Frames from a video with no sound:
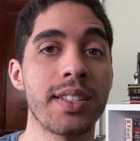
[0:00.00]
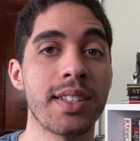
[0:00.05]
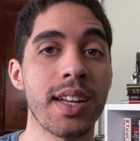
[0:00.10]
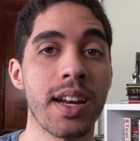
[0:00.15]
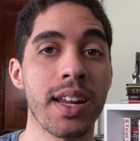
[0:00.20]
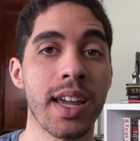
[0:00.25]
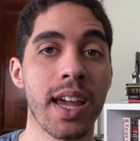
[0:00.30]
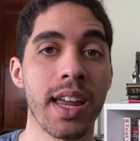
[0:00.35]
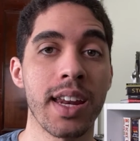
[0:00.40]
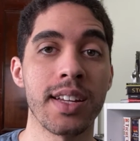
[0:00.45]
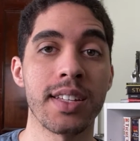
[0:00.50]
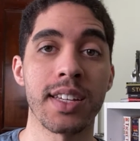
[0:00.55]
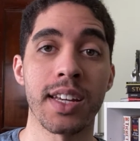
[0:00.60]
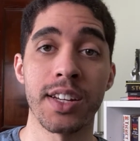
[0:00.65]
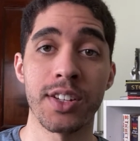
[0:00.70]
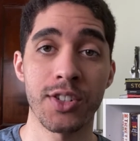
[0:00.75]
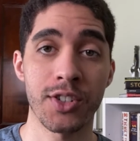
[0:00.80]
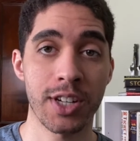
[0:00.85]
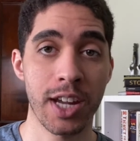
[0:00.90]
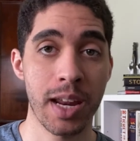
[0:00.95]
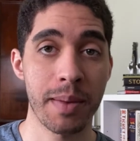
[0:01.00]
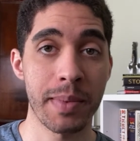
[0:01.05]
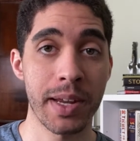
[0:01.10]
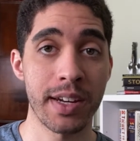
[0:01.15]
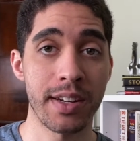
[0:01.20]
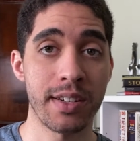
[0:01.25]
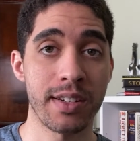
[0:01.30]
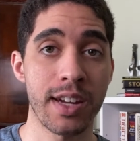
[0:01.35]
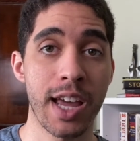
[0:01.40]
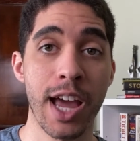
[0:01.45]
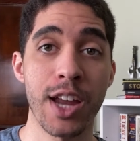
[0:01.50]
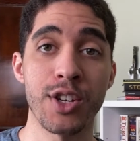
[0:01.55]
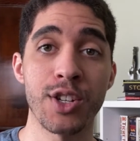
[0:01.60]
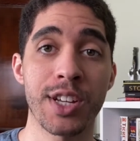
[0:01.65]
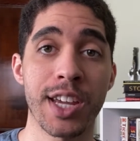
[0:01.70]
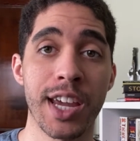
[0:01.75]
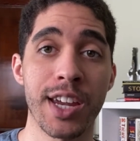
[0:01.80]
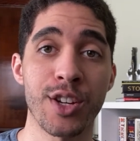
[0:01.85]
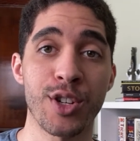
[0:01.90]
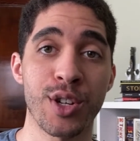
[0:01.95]
dedicated to entertainment,
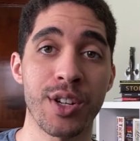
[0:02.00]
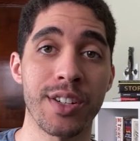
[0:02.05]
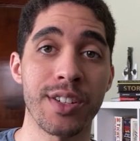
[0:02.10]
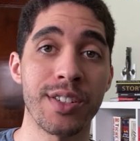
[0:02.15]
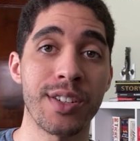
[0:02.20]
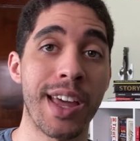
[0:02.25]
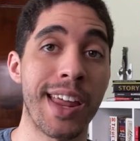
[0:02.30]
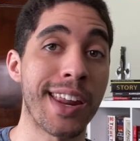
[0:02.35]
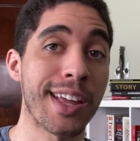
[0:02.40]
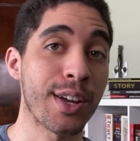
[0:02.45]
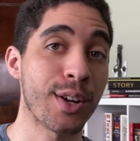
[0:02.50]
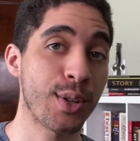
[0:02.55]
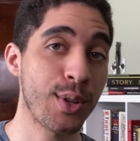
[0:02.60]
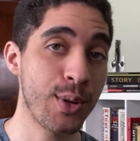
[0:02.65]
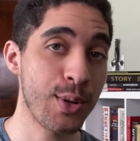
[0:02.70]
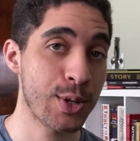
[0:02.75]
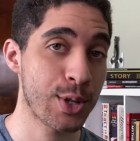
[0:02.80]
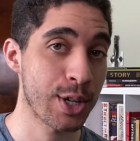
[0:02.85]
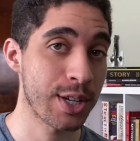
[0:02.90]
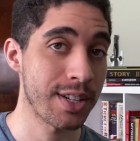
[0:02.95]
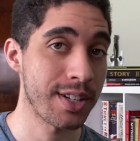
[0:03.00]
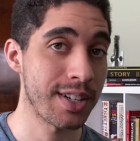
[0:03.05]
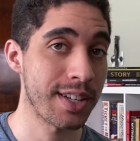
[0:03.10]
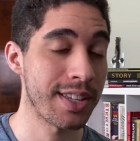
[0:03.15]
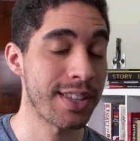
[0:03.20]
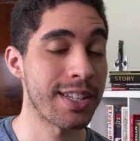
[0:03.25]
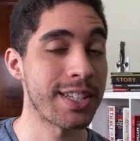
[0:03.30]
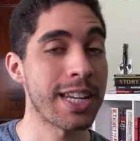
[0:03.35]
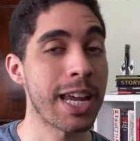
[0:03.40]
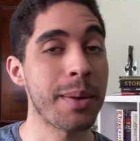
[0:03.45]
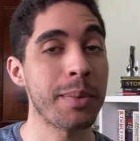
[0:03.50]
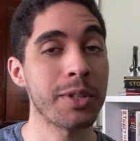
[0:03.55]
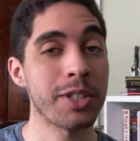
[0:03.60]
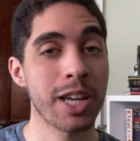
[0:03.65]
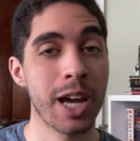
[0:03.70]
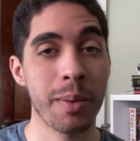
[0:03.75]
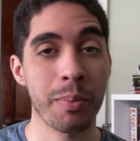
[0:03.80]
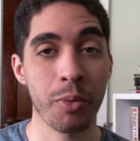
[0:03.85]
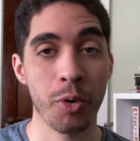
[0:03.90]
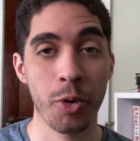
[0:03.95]
education, and inclusion in the
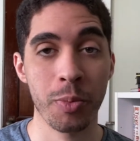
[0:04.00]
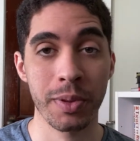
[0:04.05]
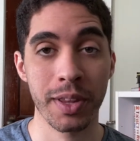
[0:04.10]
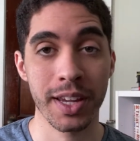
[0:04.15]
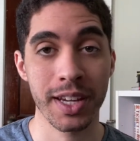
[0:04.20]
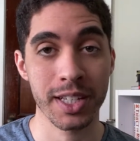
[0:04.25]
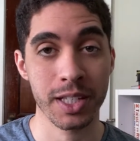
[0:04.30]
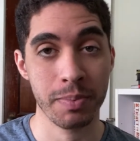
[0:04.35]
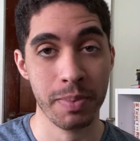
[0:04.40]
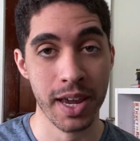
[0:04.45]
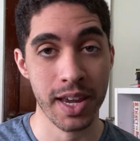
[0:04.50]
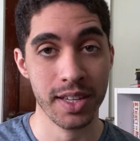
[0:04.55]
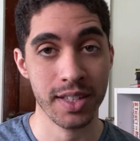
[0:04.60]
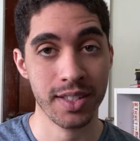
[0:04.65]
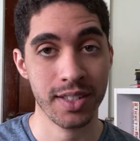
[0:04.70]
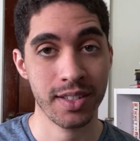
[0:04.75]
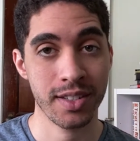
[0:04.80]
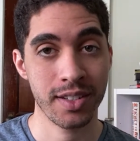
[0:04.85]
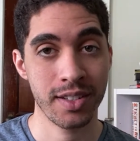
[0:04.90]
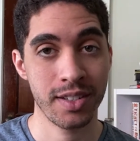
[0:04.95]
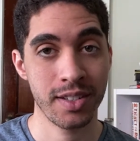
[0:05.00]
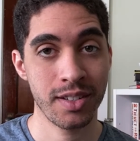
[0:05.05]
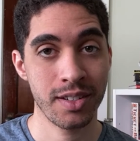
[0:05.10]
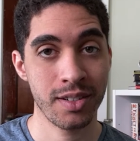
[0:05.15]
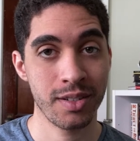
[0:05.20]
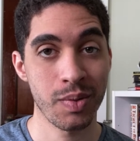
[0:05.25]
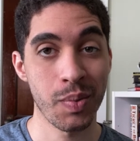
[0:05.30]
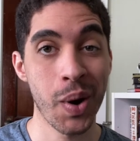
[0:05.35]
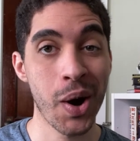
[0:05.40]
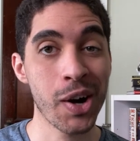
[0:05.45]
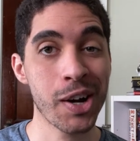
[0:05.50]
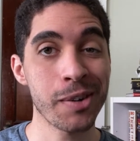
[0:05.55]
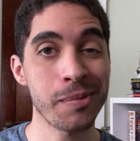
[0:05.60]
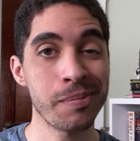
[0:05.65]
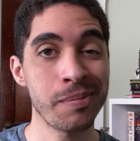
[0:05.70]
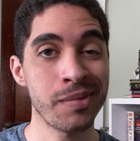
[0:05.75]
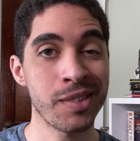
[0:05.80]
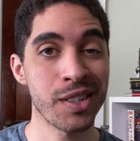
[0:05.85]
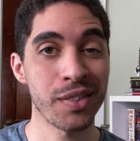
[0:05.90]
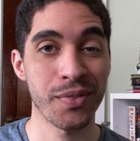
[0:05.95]
tabletop role-playing space.
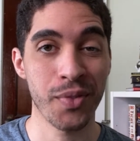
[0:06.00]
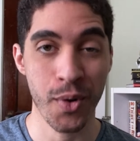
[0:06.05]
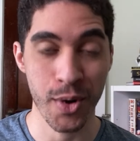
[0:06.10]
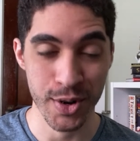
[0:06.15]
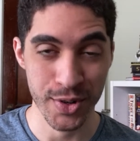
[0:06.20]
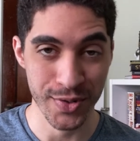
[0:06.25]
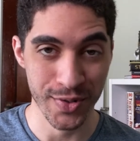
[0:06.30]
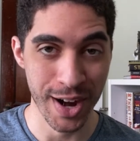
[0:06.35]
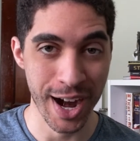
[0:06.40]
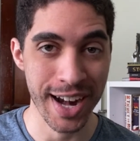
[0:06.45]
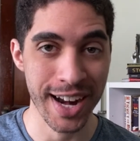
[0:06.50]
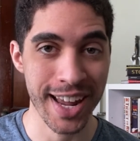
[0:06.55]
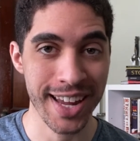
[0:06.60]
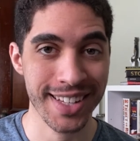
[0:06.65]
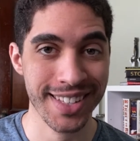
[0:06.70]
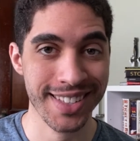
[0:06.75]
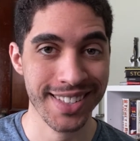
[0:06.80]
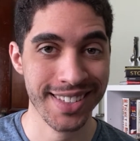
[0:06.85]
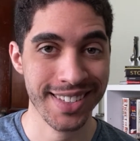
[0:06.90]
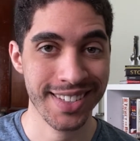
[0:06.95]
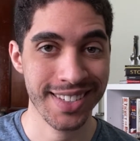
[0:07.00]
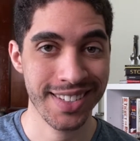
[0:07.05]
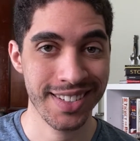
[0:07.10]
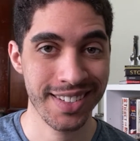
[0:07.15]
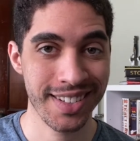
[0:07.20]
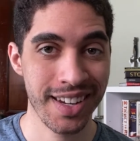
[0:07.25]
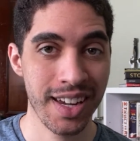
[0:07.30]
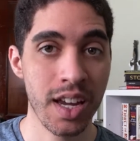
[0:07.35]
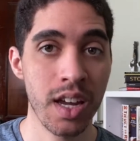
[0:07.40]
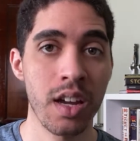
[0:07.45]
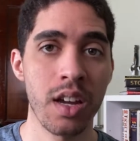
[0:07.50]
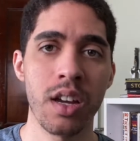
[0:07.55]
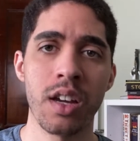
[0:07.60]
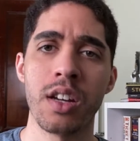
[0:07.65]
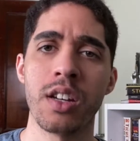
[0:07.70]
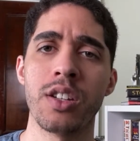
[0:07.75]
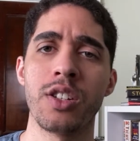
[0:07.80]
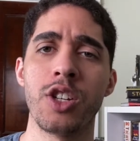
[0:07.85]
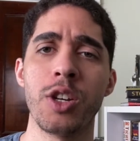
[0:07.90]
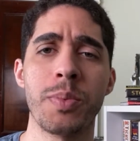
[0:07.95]
Welcome to Forge Fridays.
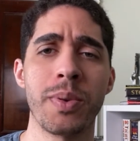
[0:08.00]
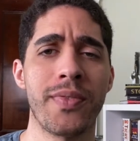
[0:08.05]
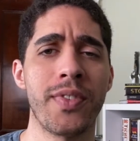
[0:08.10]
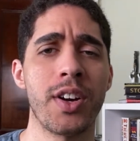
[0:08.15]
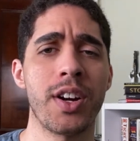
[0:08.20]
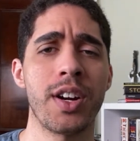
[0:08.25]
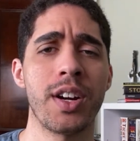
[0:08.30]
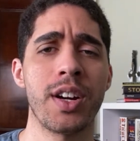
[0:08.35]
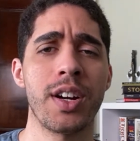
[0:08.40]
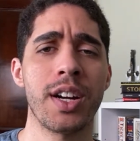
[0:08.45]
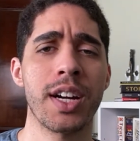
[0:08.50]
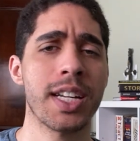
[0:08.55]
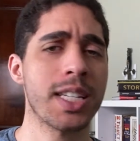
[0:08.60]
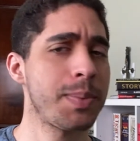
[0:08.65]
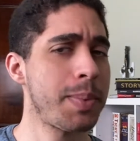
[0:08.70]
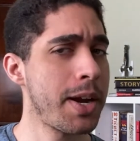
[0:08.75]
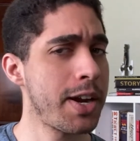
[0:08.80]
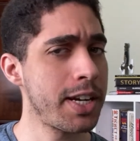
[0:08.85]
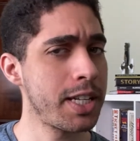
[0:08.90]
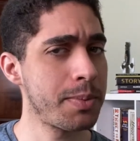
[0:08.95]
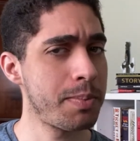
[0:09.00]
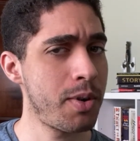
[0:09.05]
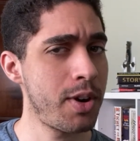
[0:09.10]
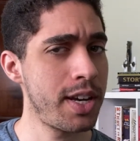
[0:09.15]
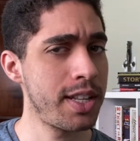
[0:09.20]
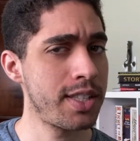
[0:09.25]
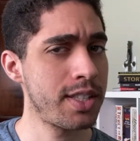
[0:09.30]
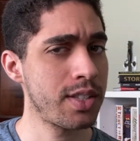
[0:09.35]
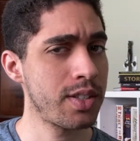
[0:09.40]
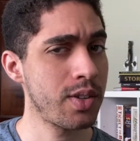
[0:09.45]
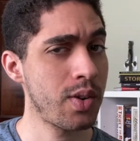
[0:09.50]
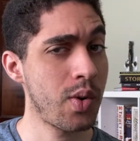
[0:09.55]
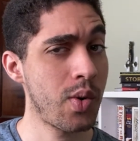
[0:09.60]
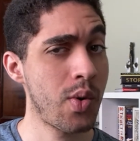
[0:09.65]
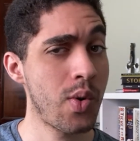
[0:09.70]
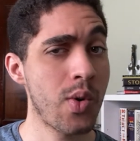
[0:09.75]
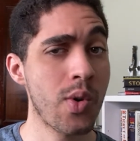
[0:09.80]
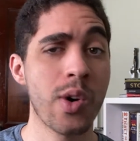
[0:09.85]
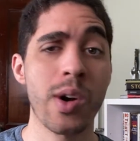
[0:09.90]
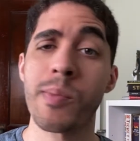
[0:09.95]
Do you prefer experience points
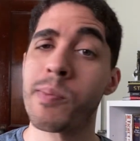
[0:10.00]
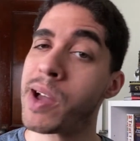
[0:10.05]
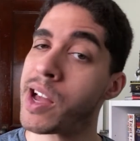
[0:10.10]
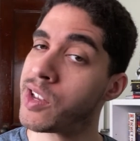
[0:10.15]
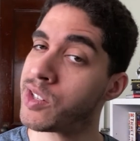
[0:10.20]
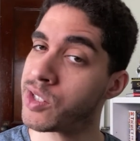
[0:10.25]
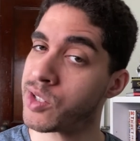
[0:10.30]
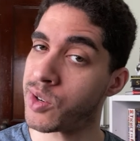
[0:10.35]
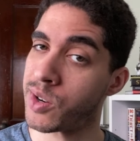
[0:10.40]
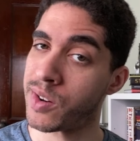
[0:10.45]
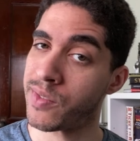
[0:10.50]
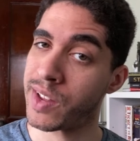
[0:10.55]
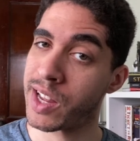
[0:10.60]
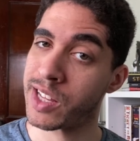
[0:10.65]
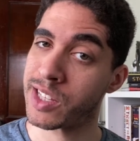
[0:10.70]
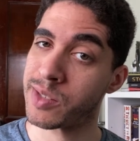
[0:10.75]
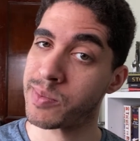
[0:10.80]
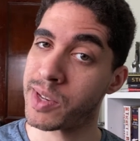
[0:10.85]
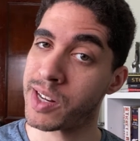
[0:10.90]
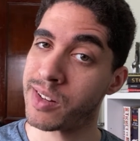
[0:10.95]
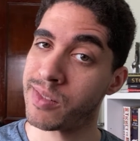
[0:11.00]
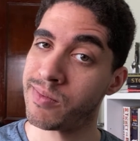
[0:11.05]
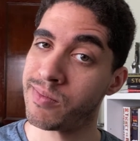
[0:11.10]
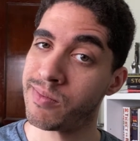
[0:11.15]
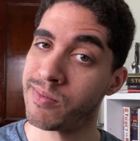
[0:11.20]
or milestone advancement?